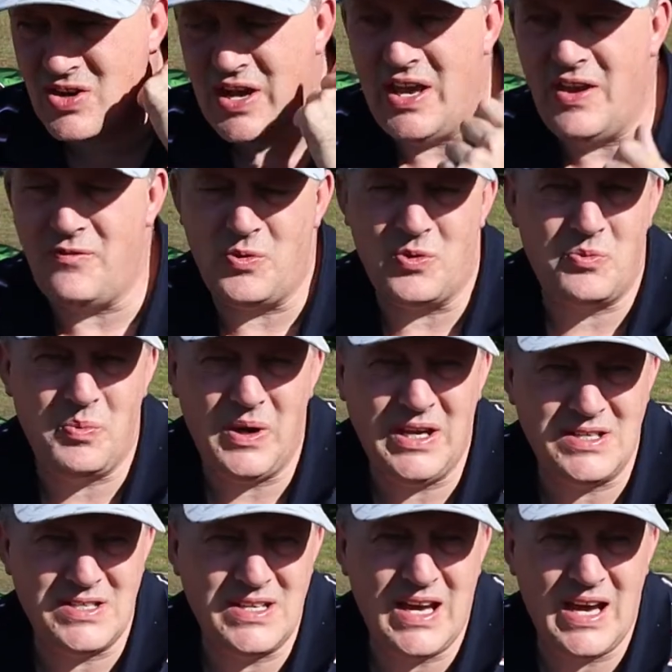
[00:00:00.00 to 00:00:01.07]
I have with me
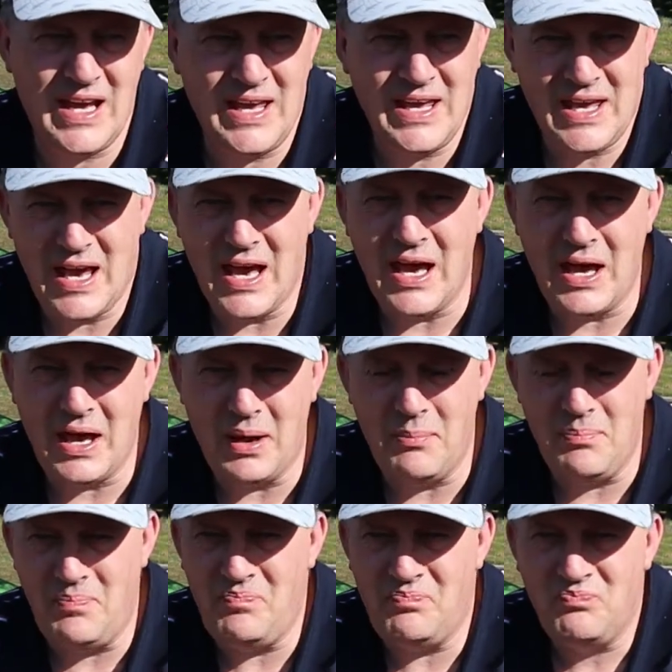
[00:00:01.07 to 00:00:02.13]
today. I
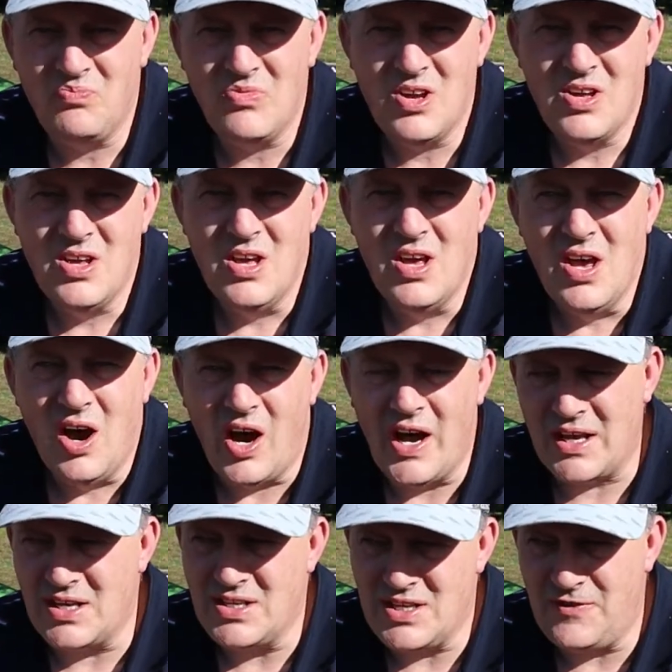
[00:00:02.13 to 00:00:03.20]

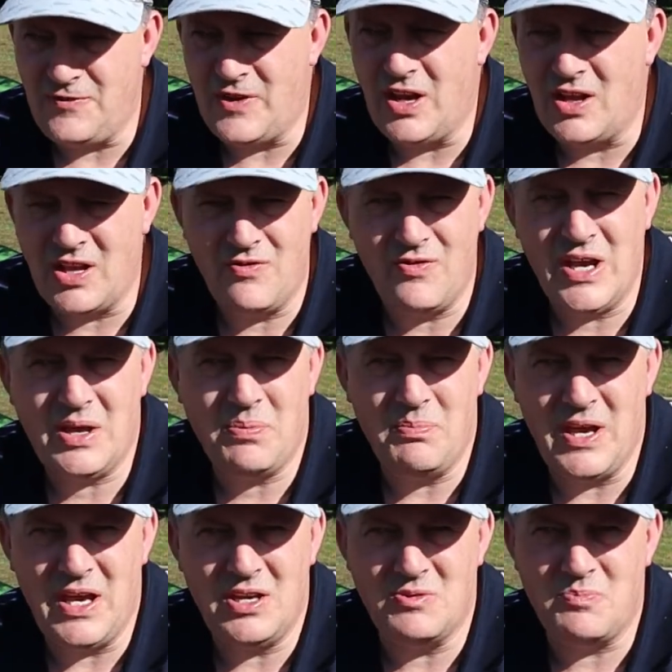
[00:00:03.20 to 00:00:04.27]
can definitely
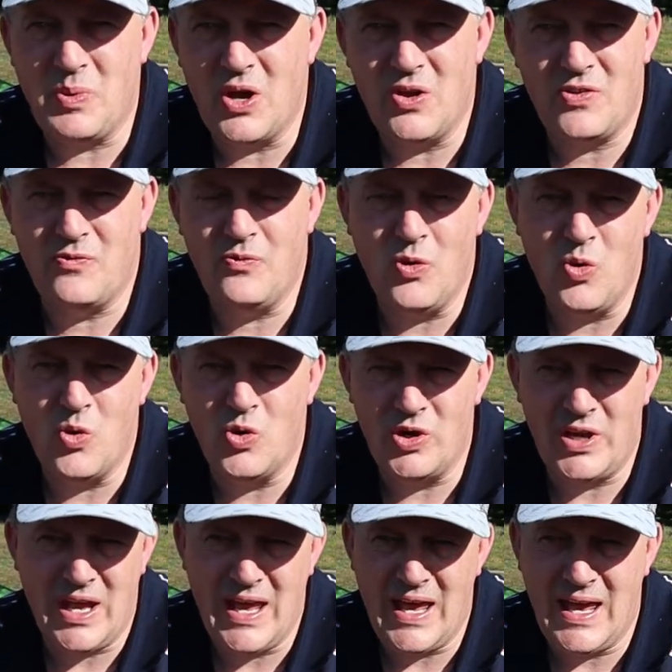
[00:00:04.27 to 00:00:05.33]
recommend both
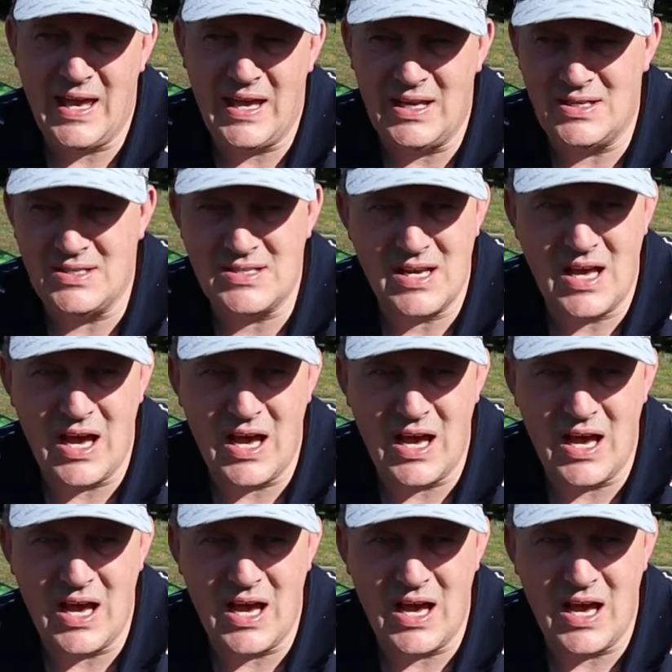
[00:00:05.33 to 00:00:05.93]
Vaude and